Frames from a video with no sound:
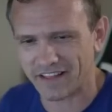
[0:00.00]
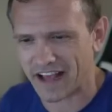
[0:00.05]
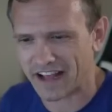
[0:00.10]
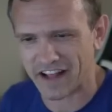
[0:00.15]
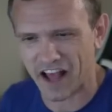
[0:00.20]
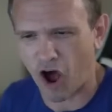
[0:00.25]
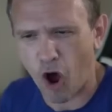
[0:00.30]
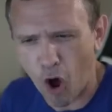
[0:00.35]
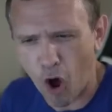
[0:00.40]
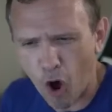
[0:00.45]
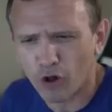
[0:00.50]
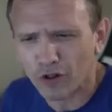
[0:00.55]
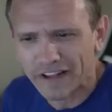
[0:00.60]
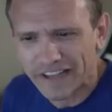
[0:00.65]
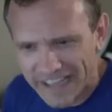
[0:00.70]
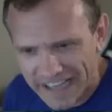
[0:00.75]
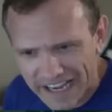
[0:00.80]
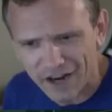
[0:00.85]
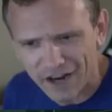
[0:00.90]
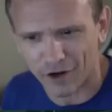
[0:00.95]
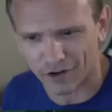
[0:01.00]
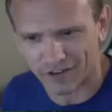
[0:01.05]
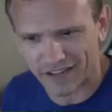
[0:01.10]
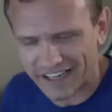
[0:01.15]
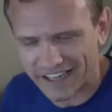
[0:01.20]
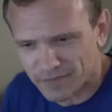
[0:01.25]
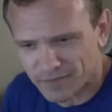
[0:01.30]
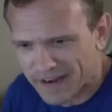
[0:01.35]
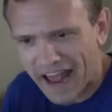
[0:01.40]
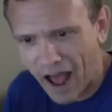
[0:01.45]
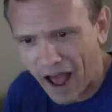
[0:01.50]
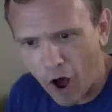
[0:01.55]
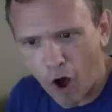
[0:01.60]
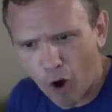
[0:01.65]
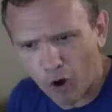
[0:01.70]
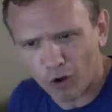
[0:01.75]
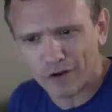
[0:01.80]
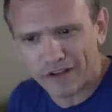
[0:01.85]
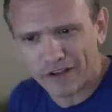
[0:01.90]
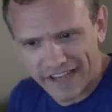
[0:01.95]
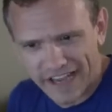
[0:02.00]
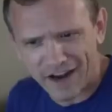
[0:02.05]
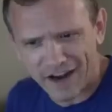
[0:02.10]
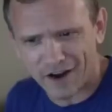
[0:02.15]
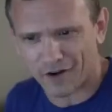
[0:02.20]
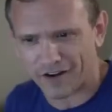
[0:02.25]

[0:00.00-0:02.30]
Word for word: all year. Like, it's been all year.